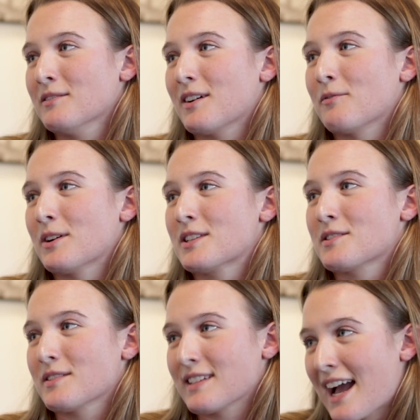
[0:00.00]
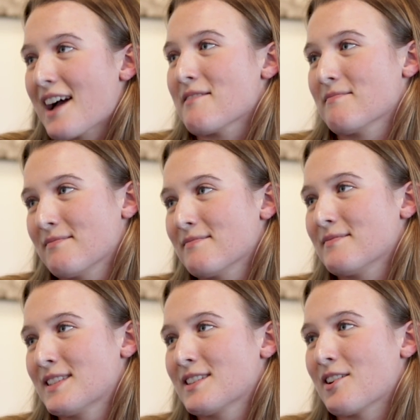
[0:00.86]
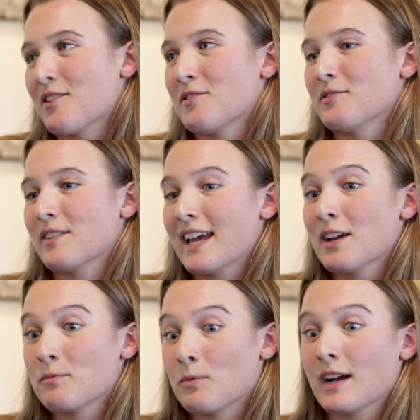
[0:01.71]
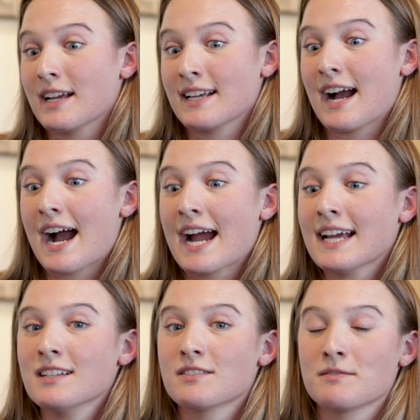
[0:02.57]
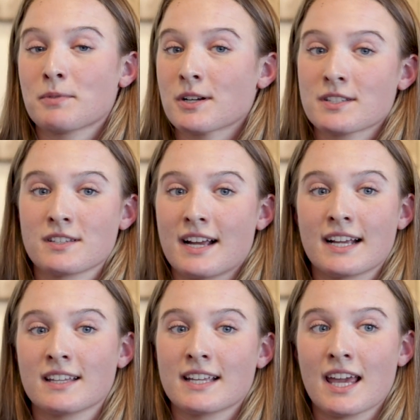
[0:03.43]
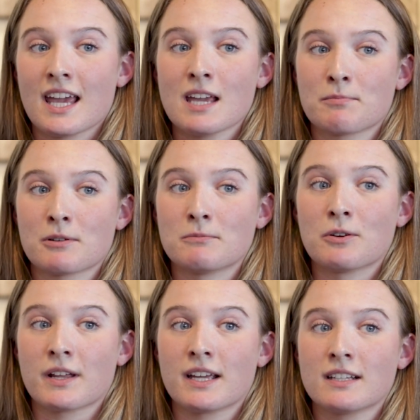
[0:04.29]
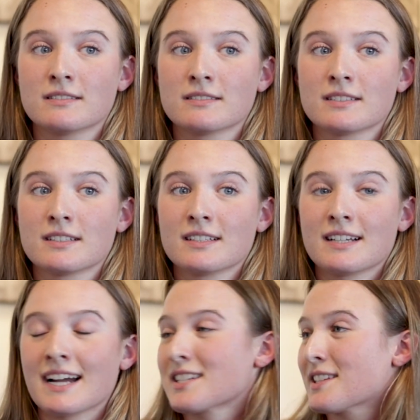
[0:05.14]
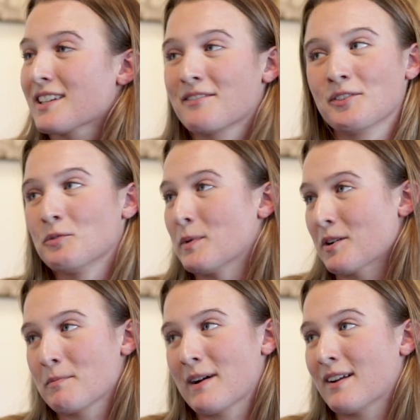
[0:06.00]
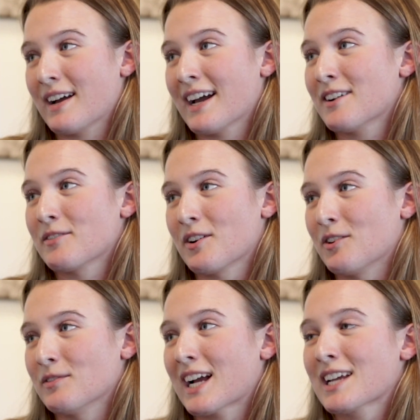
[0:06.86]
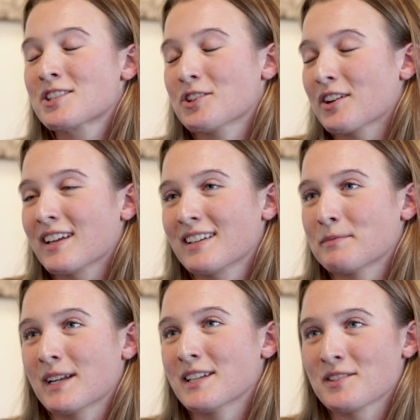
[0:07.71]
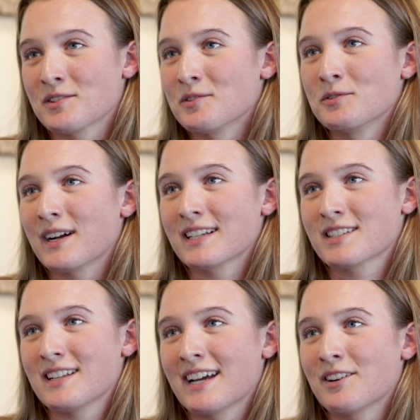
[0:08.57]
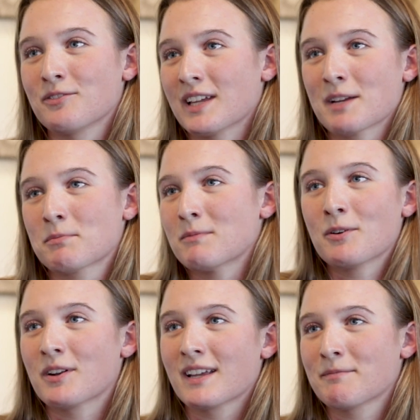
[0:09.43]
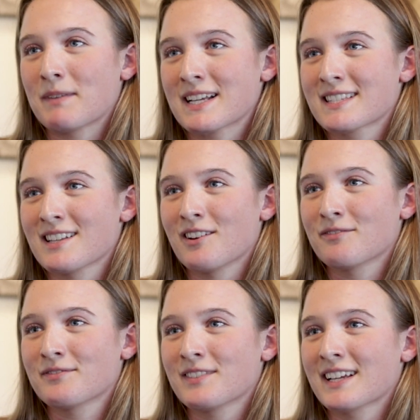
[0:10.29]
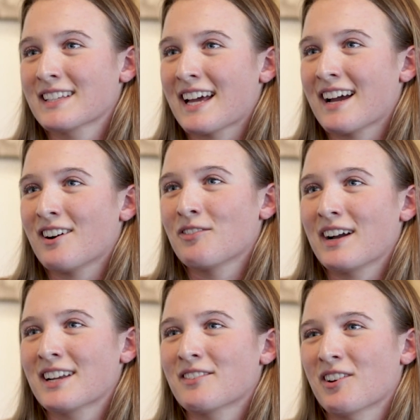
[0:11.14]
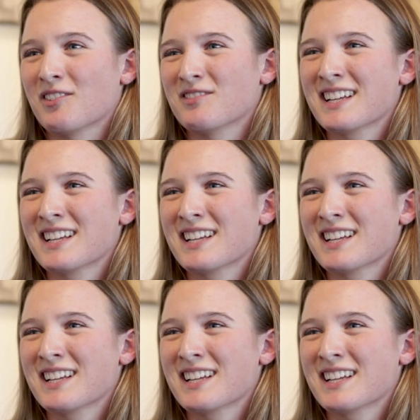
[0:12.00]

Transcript: It's a lot of work. Yeah. It's not just anything. I personally like hate promoting. I just like feel weird about it. I don't know. Like I shouldn't, but I do. I don't like promoting myself like that. Oh, I don't know.